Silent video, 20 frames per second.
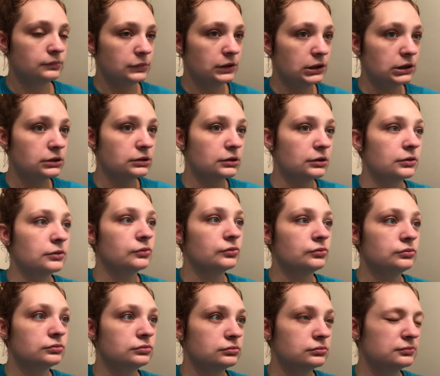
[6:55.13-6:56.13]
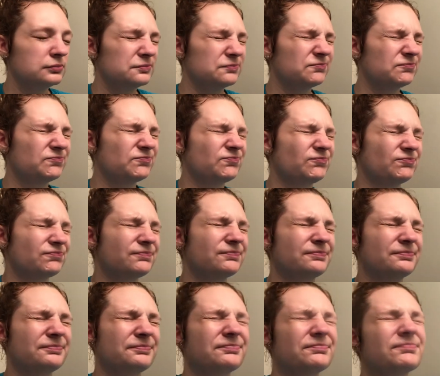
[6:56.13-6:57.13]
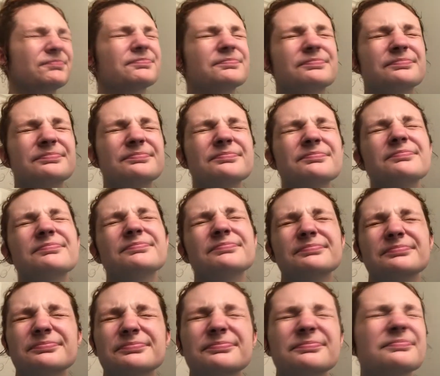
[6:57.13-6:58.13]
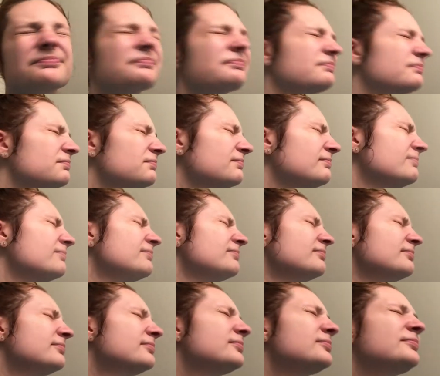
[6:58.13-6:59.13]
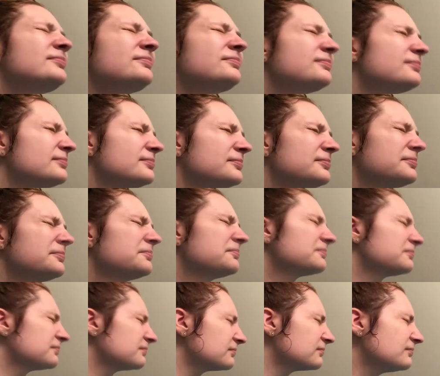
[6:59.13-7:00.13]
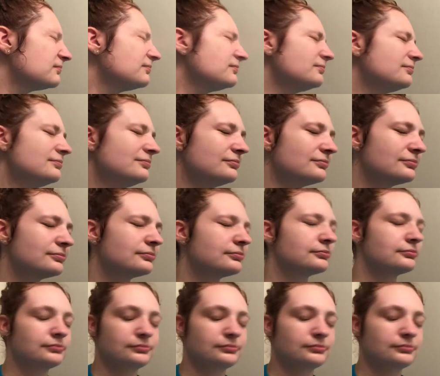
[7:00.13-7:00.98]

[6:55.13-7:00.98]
(silence)